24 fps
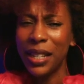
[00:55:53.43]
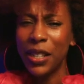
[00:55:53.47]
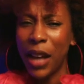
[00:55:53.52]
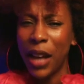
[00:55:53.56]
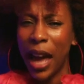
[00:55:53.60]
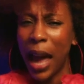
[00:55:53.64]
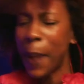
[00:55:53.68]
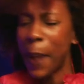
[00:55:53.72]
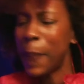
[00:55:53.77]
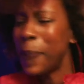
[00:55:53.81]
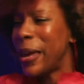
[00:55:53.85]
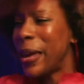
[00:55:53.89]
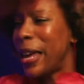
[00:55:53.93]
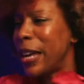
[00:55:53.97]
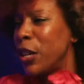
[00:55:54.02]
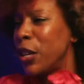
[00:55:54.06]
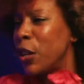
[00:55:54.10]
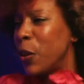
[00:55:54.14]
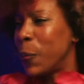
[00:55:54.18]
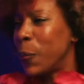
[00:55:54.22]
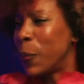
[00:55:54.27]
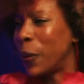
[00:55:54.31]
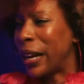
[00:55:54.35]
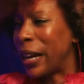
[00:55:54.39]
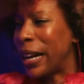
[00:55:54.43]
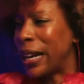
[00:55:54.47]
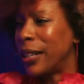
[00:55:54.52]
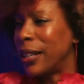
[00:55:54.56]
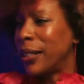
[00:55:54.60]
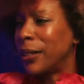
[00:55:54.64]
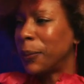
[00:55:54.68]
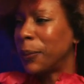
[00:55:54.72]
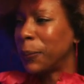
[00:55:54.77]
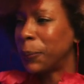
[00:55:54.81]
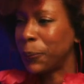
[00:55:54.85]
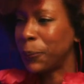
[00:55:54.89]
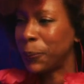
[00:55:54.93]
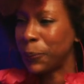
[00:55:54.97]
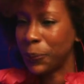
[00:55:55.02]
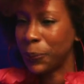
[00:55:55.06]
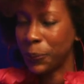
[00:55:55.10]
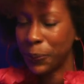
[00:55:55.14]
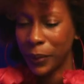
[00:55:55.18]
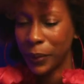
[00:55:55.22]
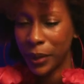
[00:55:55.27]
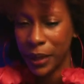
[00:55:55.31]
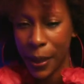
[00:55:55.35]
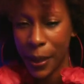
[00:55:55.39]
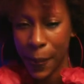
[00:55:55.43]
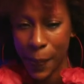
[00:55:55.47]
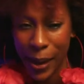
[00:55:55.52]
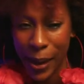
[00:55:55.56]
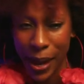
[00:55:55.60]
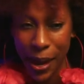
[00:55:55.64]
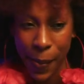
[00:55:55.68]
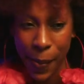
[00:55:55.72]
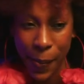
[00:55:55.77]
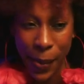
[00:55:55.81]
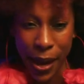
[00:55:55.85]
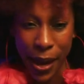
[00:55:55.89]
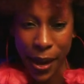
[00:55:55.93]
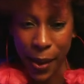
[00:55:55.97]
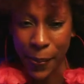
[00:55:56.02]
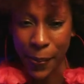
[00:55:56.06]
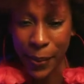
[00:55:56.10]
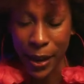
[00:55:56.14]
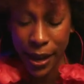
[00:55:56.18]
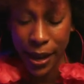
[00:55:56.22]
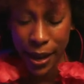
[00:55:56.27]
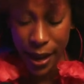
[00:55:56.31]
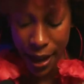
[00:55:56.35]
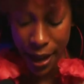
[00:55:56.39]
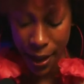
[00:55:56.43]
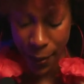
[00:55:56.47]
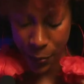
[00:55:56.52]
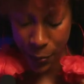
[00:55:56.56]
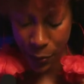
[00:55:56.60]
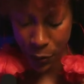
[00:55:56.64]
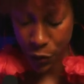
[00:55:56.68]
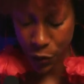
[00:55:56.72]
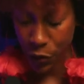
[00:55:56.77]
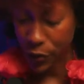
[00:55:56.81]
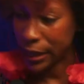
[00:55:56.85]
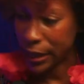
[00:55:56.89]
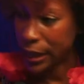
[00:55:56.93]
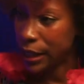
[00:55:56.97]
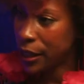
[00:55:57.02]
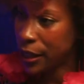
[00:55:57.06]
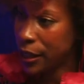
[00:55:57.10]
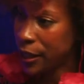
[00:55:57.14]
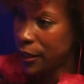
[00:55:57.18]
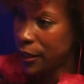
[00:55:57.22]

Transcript: I pick your brain? Ma'am, I'm not an apple tree.